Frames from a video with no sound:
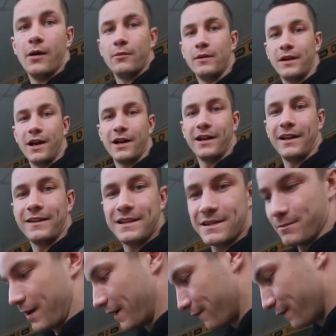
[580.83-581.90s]
We gotta get this
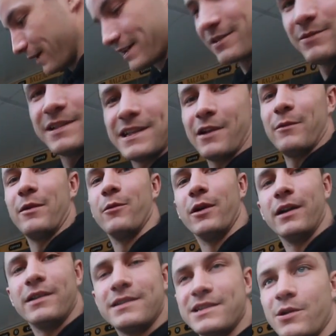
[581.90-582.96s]
mic fixed. We said we
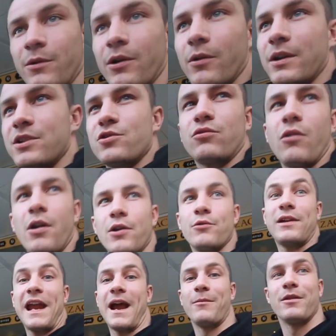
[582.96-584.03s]
would. So we're going to Toronto
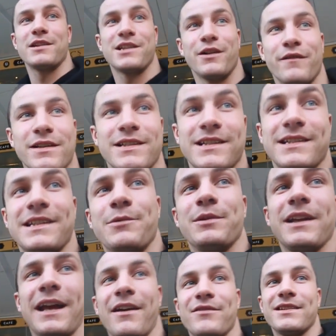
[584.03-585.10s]
Camera Service to see what
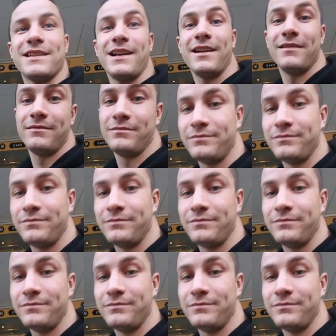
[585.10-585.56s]
they have to say.